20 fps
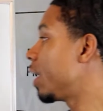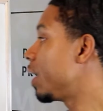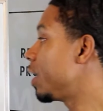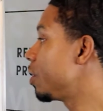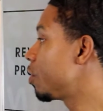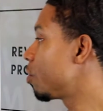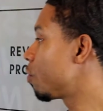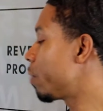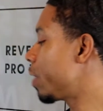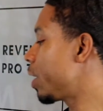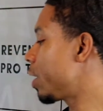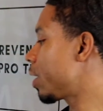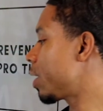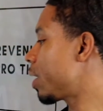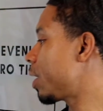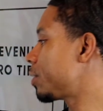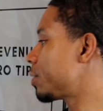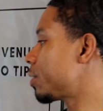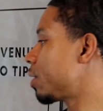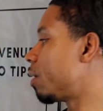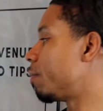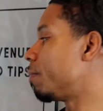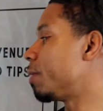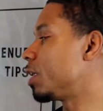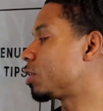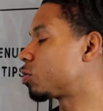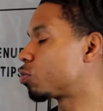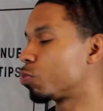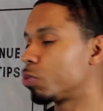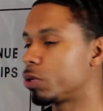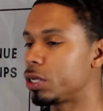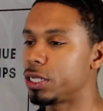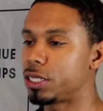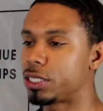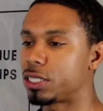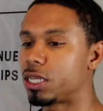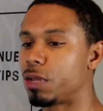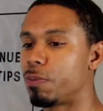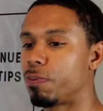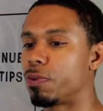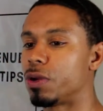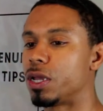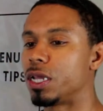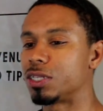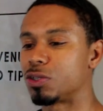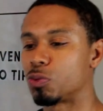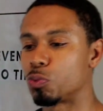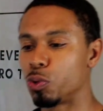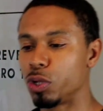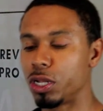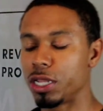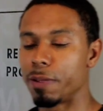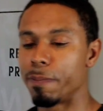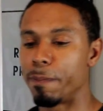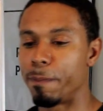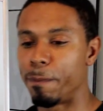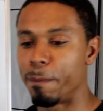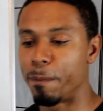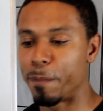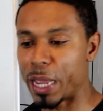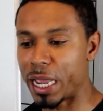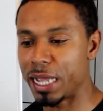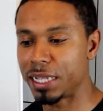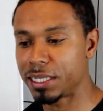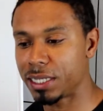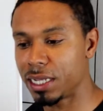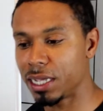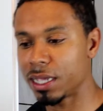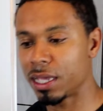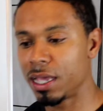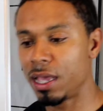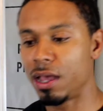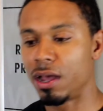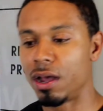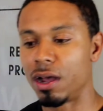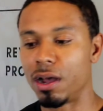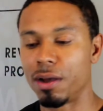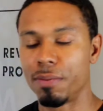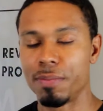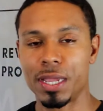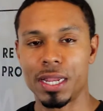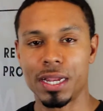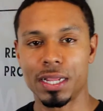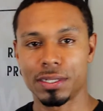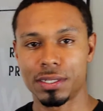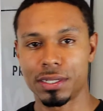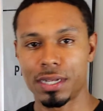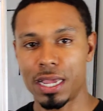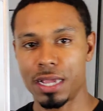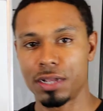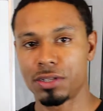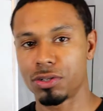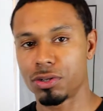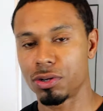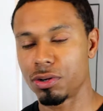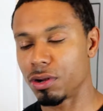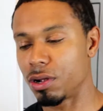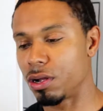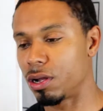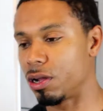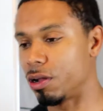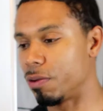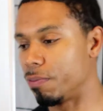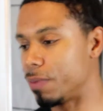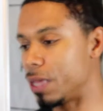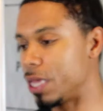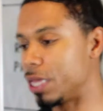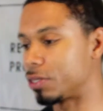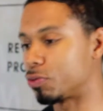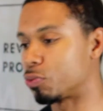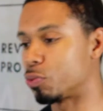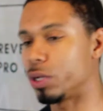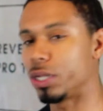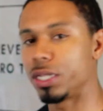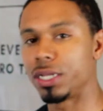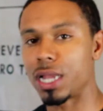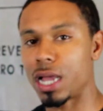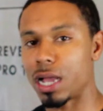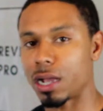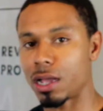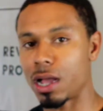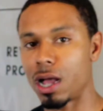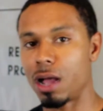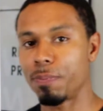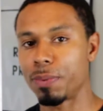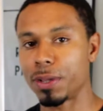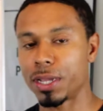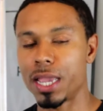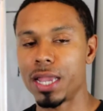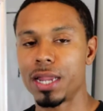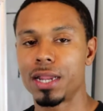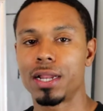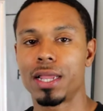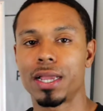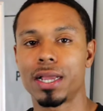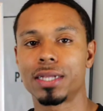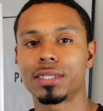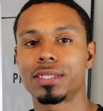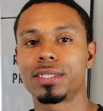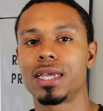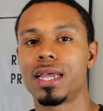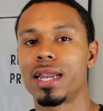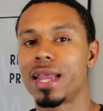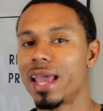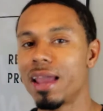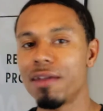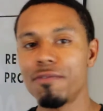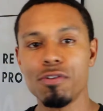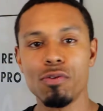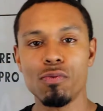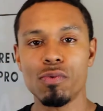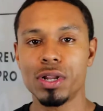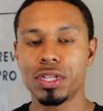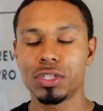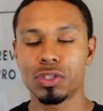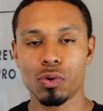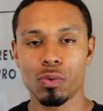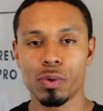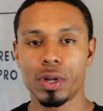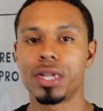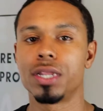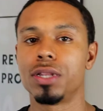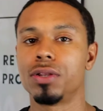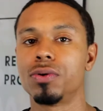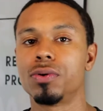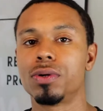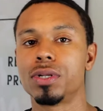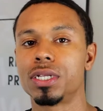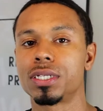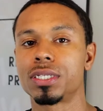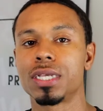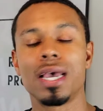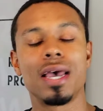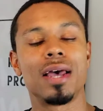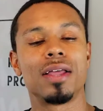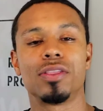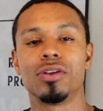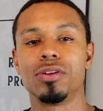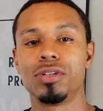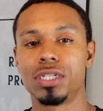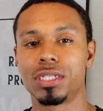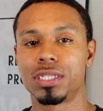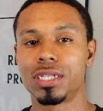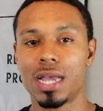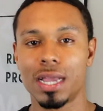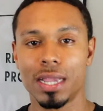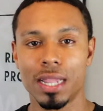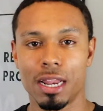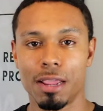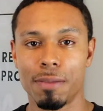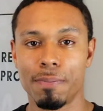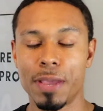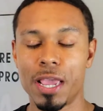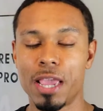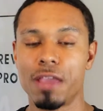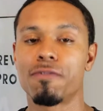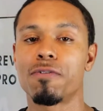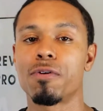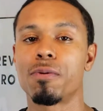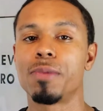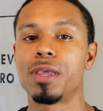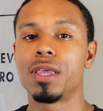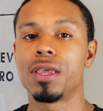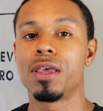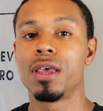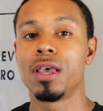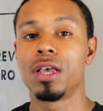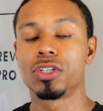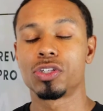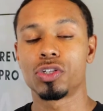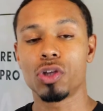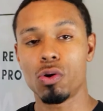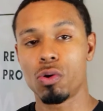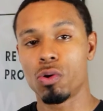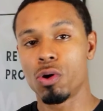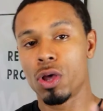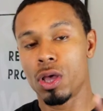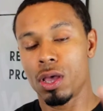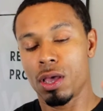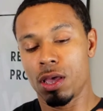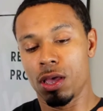either way, guys, it's really simple. It's really basic in its nature. It's really not complicated. Like I said, everyone is already doing this. They're just not getting paid from it. So